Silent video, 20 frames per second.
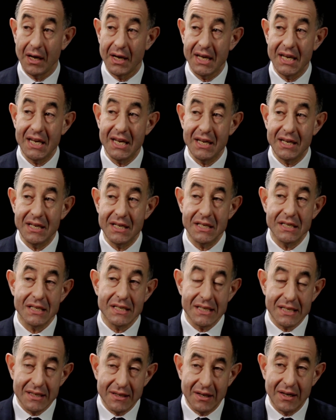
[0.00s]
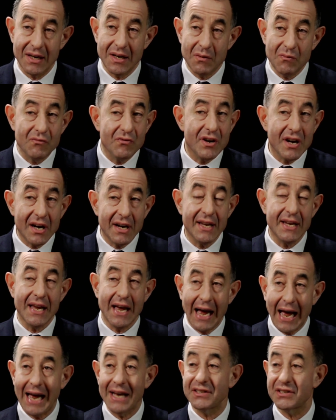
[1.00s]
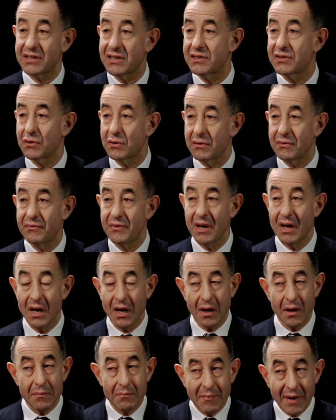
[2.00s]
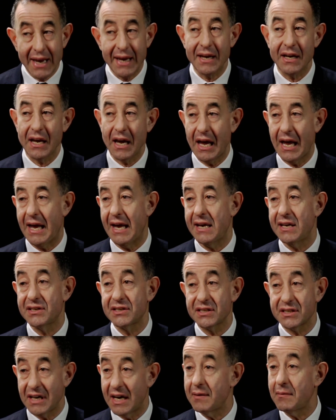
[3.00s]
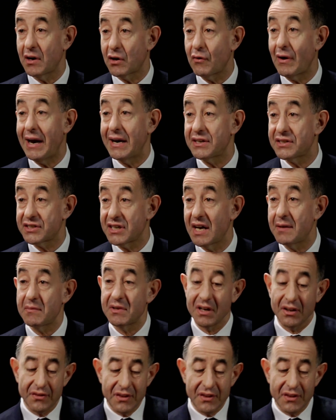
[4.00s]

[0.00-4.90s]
he really has to sort of make a grand statement.